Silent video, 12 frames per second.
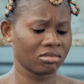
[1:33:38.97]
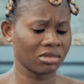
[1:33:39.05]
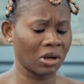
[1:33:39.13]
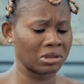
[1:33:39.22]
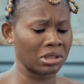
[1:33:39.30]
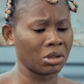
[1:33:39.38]

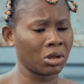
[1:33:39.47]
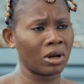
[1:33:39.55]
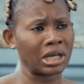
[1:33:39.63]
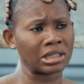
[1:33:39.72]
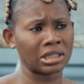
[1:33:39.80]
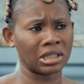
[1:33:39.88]
Now the
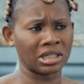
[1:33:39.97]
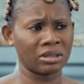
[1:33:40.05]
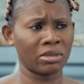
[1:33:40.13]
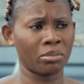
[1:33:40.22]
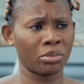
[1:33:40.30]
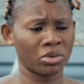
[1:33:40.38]
Lolo has changed
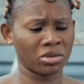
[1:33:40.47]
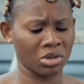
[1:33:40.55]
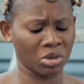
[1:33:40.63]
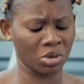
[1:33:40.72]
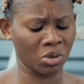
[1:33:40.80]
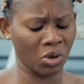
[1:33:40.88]
my
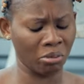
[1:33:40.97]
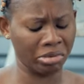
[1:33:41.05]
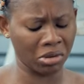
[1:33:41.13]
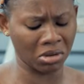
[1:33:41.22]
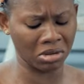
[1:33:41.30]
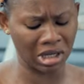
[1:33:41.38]
position all
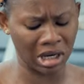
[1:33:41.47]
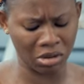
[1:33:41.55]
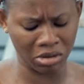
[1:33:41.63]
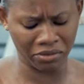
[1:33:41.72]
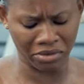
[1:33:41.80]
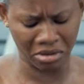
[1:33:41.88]
because I
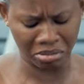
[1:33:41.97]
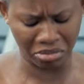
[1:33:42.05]
love the